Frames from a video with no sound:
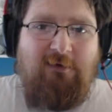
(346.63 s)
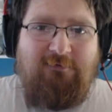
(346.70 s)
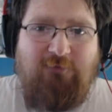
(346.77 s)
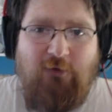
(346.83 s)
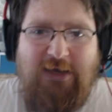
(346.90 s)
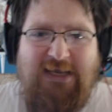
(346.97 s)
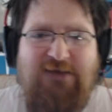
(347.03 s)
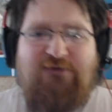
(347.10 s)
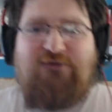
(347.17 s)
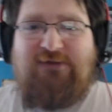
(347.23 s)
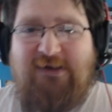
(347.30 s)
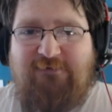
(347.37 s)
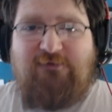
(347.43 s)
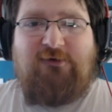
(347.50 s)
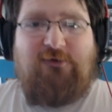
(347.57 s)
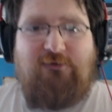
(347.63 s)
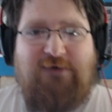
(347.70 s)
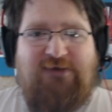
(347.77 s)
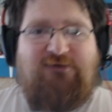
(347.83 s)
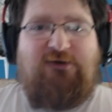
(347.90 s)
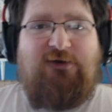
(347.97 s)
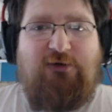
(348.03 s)
for each different
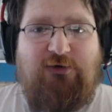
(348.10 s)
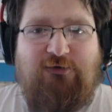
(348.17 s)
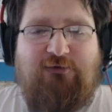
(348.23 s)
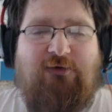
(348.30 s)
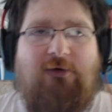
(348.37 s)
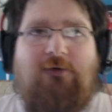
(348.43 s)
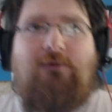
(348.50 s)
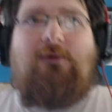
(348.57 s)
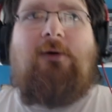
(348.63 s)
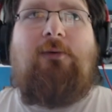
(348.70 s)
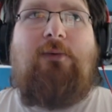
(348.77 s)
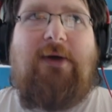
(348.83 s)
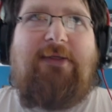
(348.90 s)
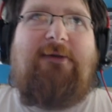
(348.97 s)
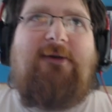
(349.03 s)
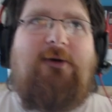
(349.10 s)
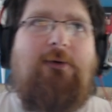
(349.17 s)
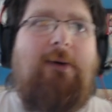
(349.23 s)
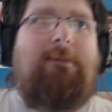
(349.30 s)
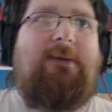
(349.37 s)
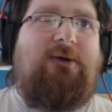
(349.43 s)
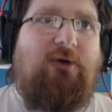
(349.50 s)
creature you control with an
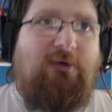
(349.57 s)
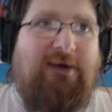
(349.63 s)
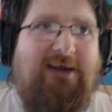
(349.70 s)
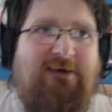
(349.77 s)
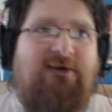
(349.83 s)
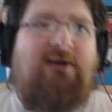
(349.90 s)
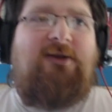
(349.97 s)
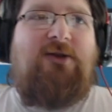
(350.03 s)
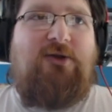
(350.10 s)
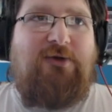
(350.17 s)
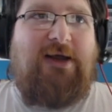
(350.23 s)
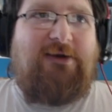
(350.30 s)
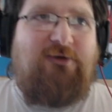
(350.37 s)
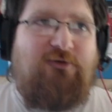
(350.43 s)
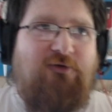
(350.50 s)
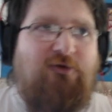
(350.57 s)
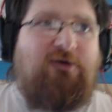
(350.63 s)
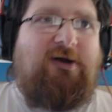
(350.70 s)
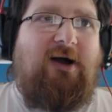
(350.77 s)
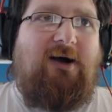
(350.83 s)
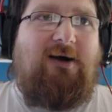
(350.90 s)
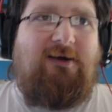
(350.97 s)
equipment on it, you get to draw a
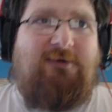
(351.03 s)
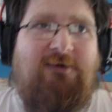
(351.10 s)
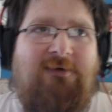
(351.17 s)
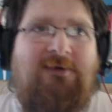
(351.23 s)
card.